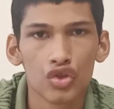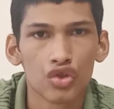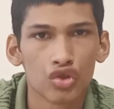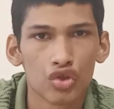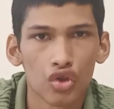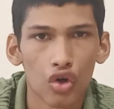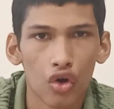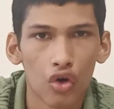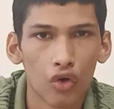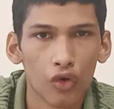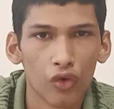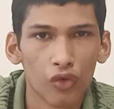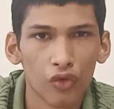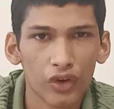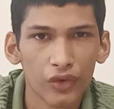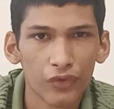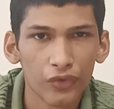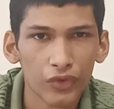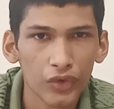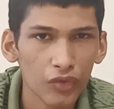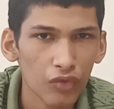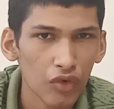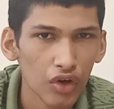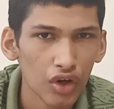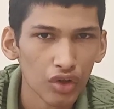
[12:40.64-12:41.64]
So
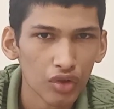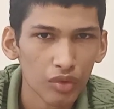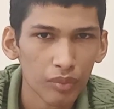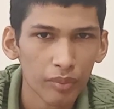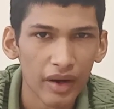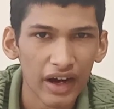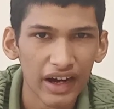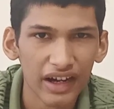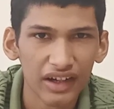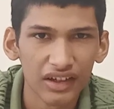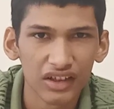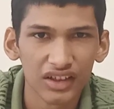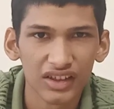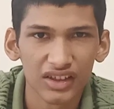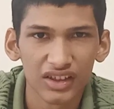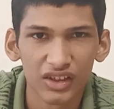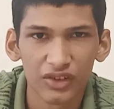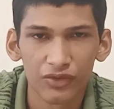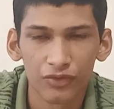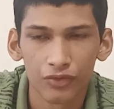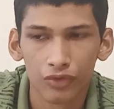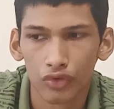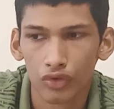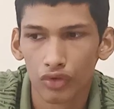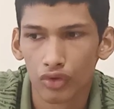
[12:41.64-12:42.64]
if you want to buy
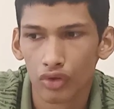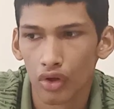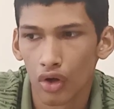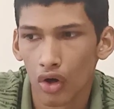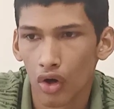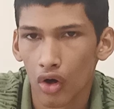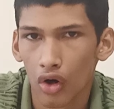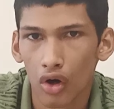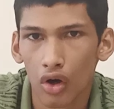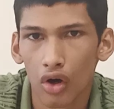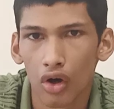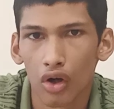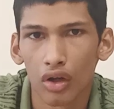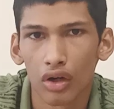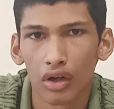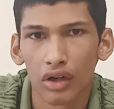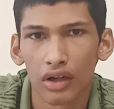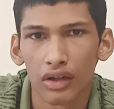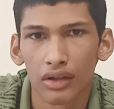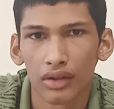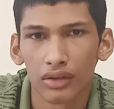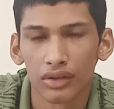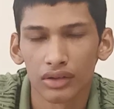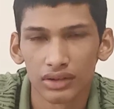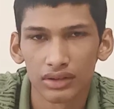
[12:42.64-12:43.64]
turtle food,
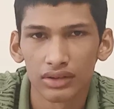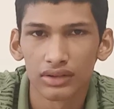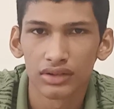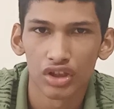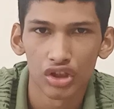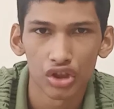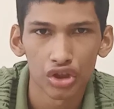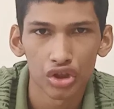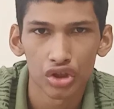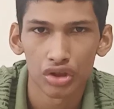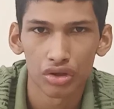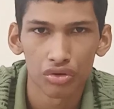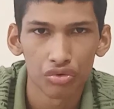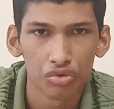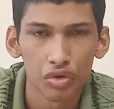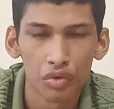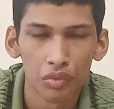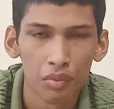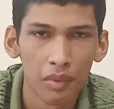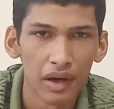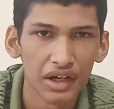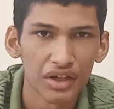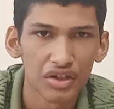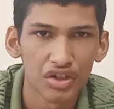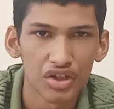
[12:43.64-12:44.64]
or you
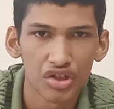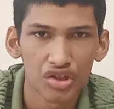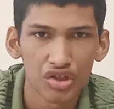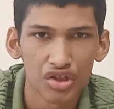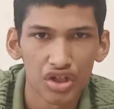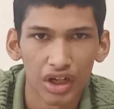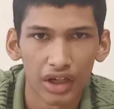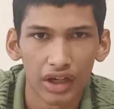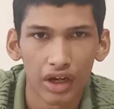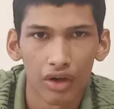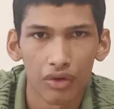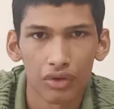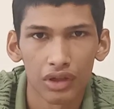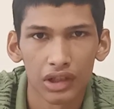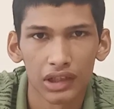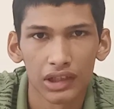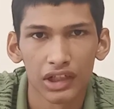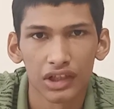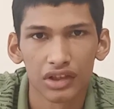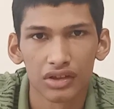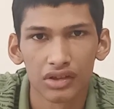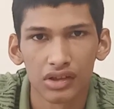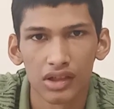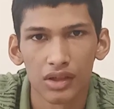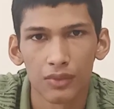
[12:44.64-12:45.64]
might just check out the
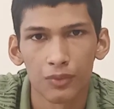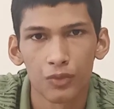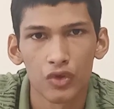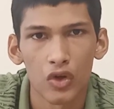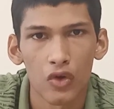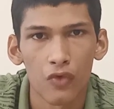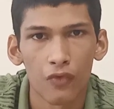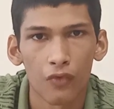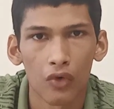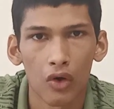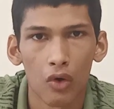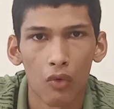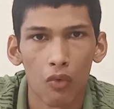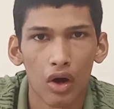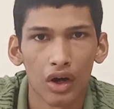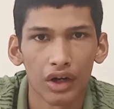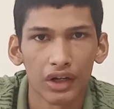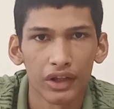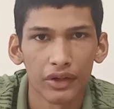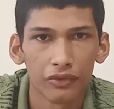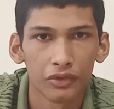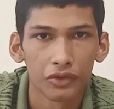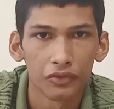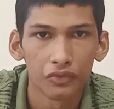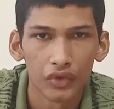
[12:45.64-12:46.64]
description for
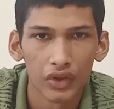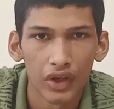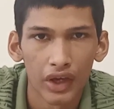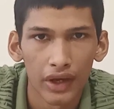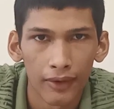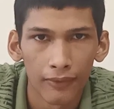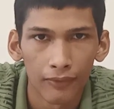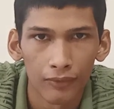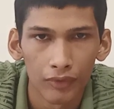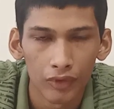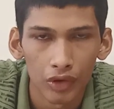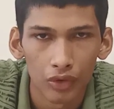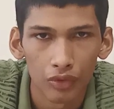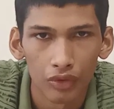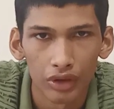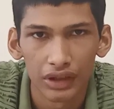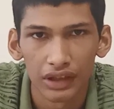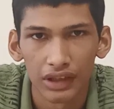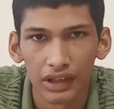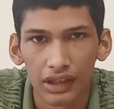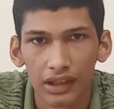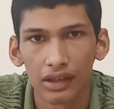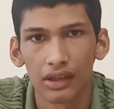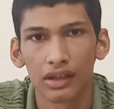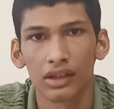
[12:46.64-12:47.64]
whatever we have over
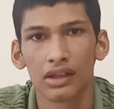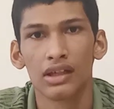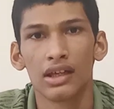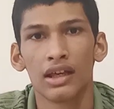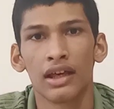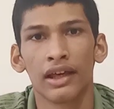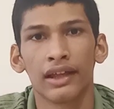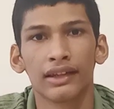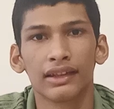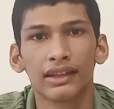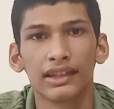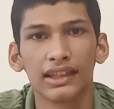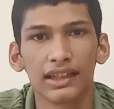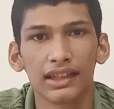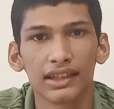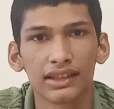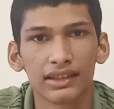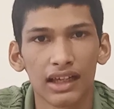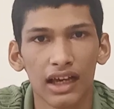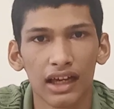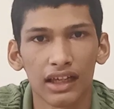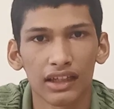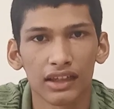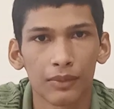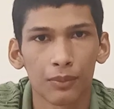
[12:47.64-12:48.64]
there.
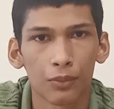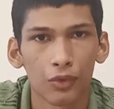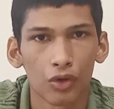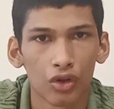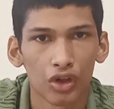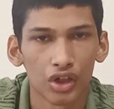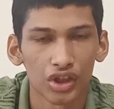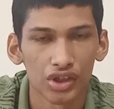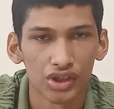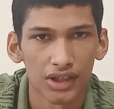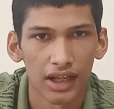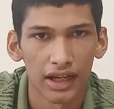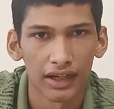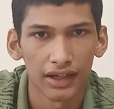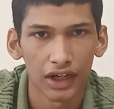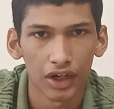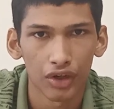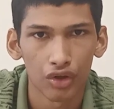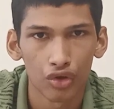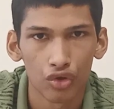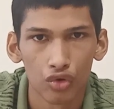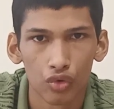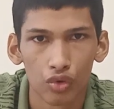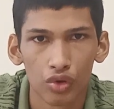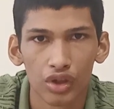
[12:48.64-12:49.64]
These are the products that
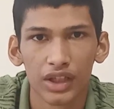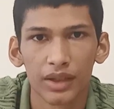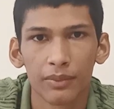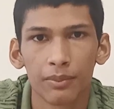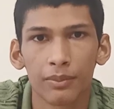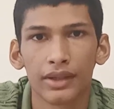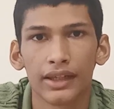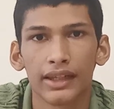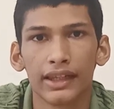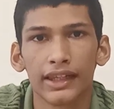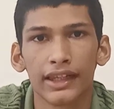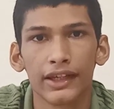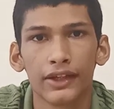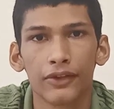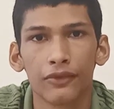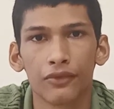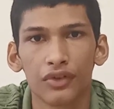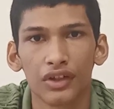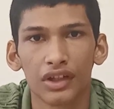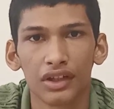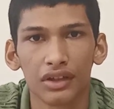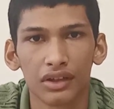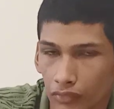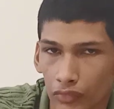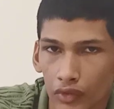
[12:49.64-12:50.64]
I truly
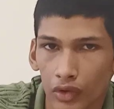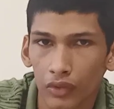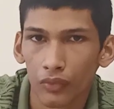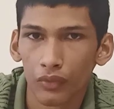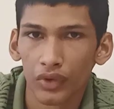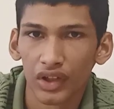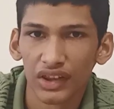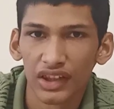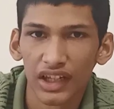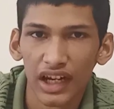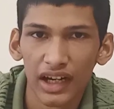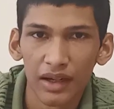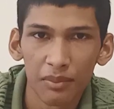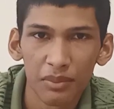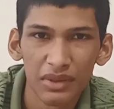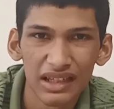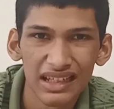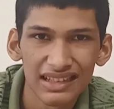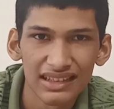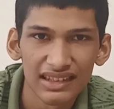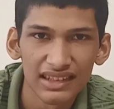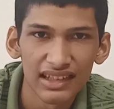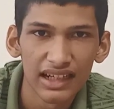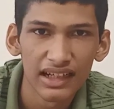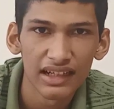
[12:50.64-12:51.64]
believe in. With that
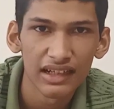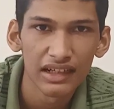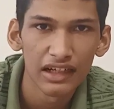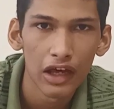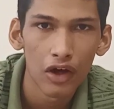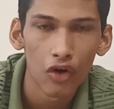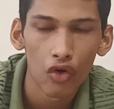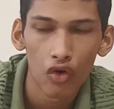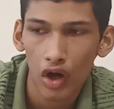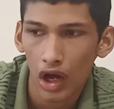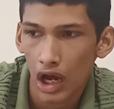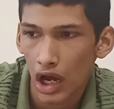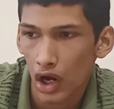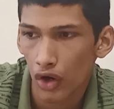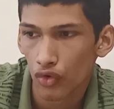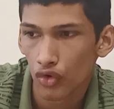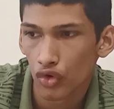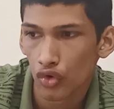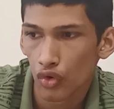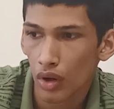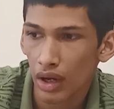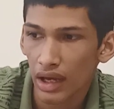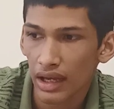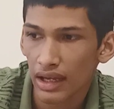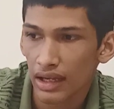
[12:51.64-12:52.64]
being said, now how
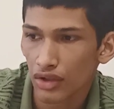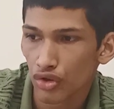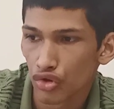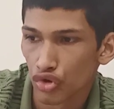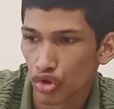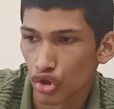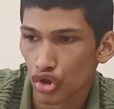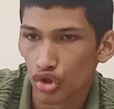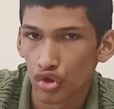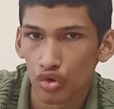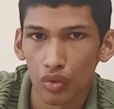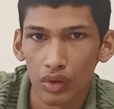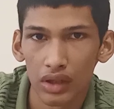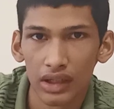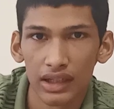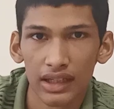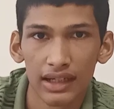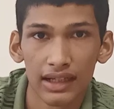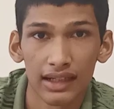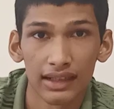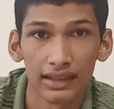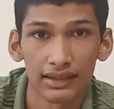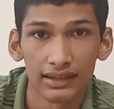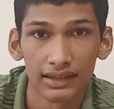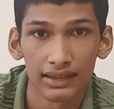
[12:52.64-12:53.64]
do I
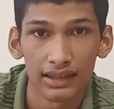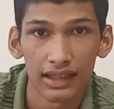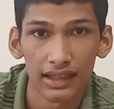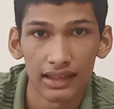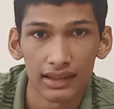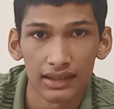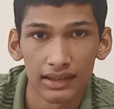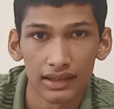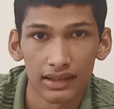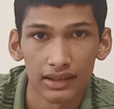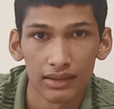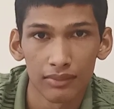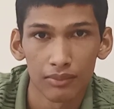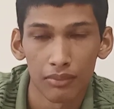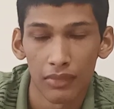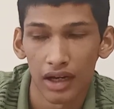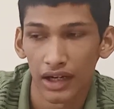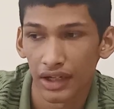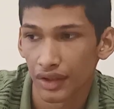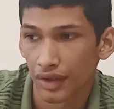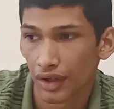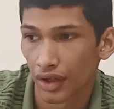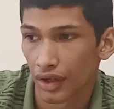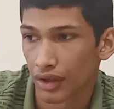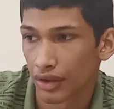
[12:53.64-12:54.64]
usually assess
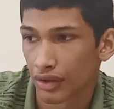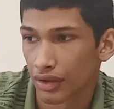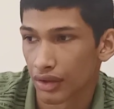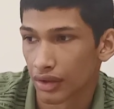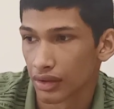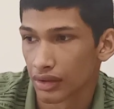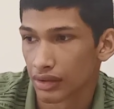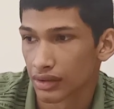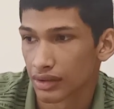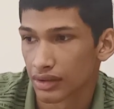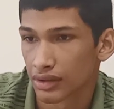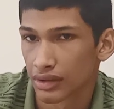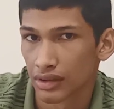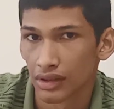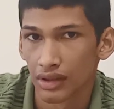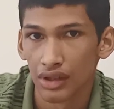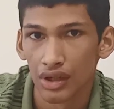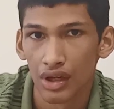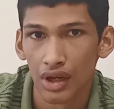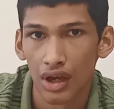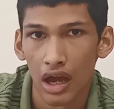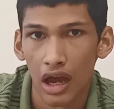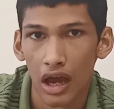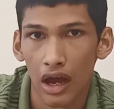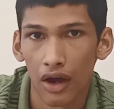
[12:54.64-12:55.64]
my turtles?
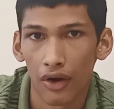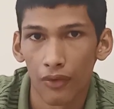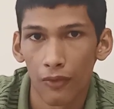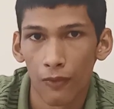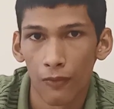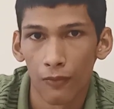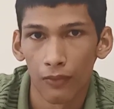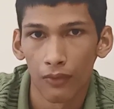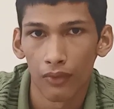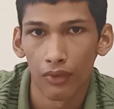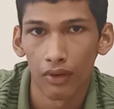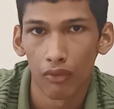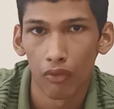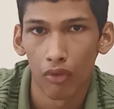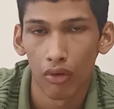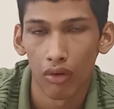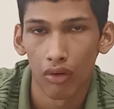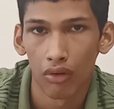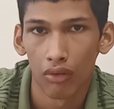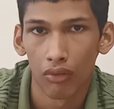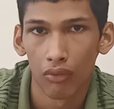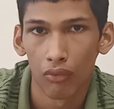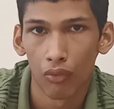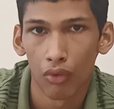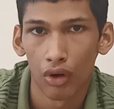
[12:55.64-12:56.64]

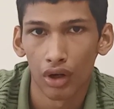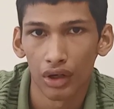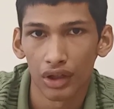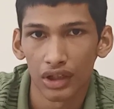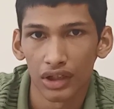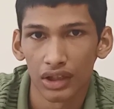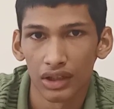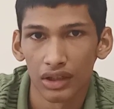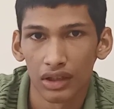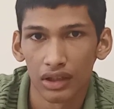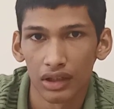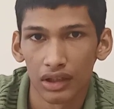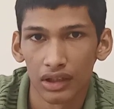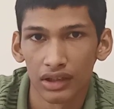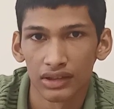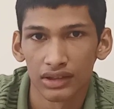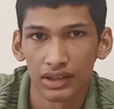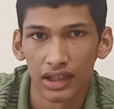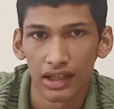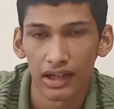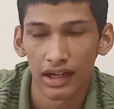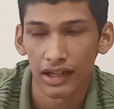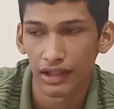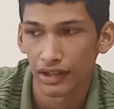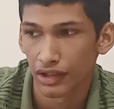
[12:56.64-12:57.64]
Is
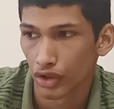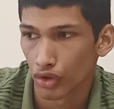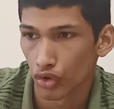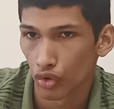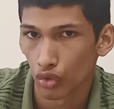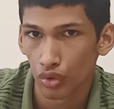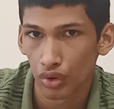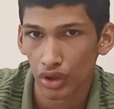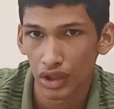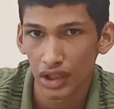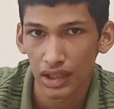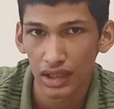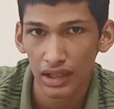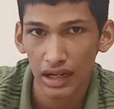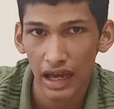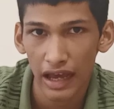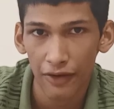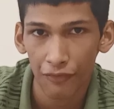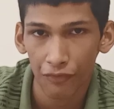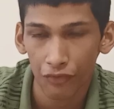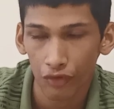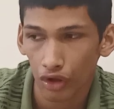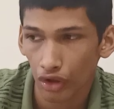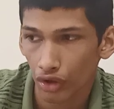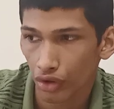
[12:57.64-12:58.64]
there any routine
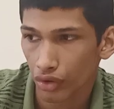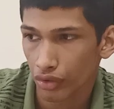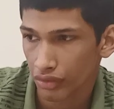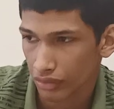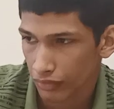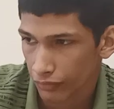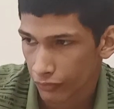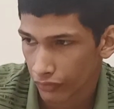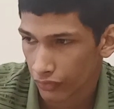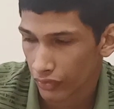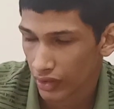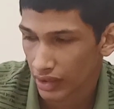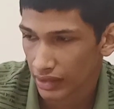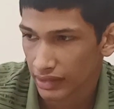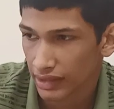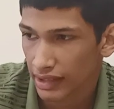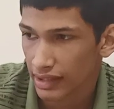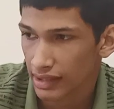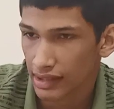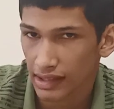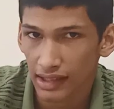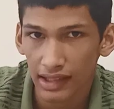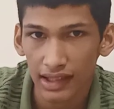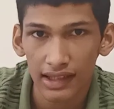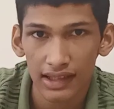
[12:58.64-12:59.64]
I follow? Well,
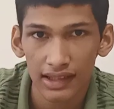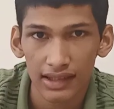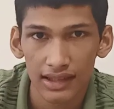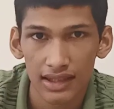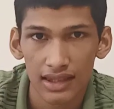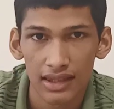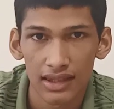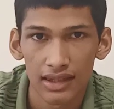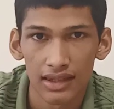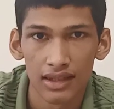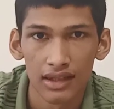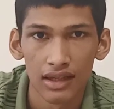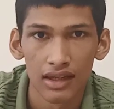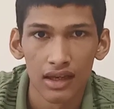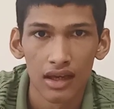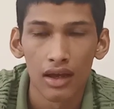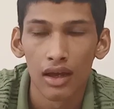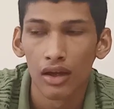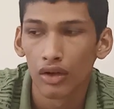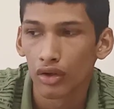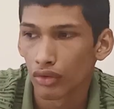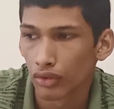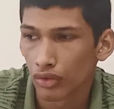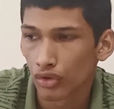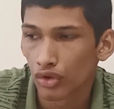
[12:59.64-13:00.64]
there is.
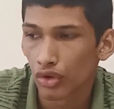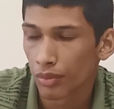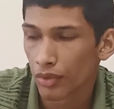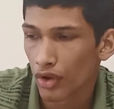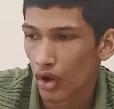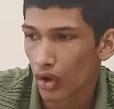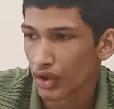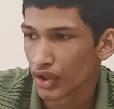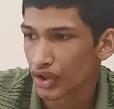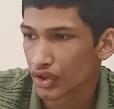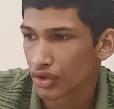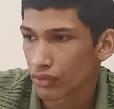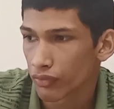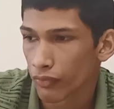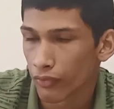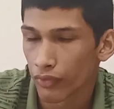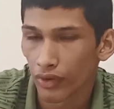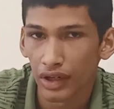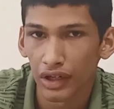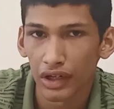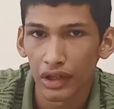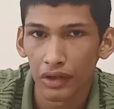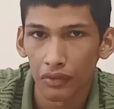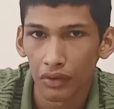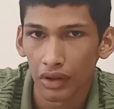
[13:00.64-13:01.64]
To be honest,
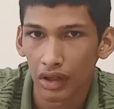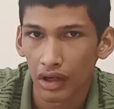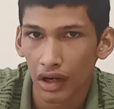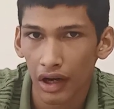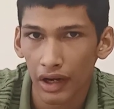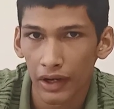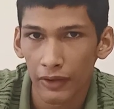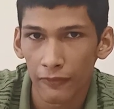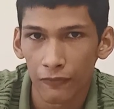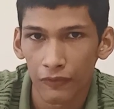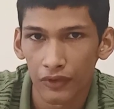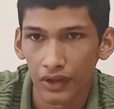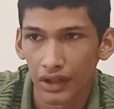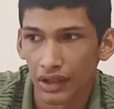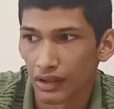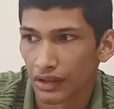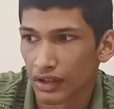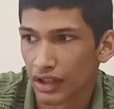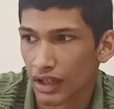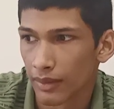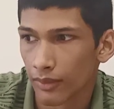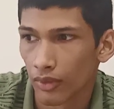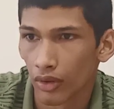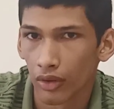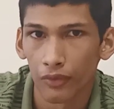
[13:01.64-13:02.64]
whenever I
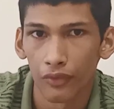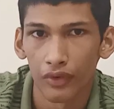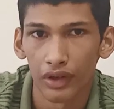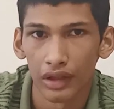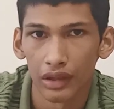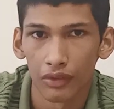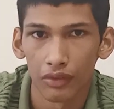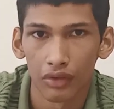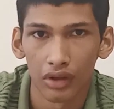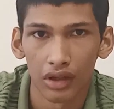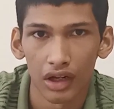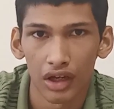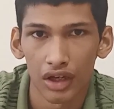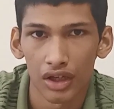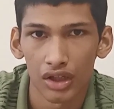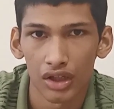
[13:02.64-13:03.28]
feed them or whenever